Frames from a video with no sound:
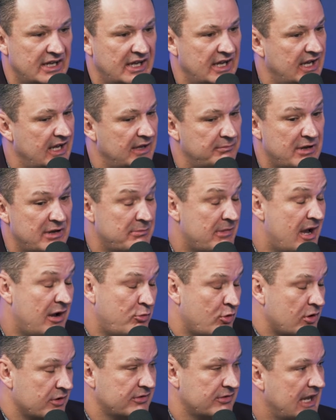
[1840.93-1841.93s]
My mom
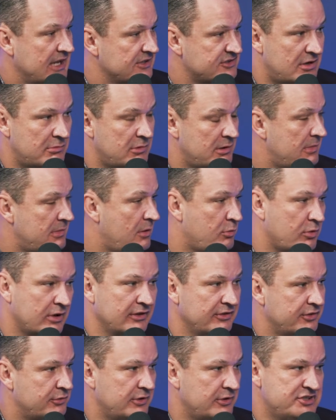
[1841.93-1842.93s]
worked. I saw my mom
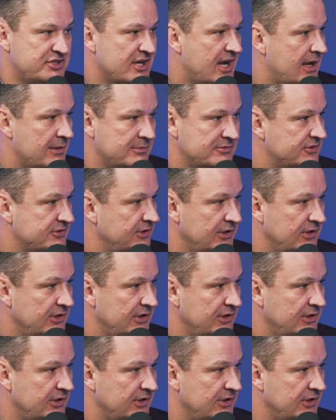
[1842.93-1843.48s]
working 3 jobs.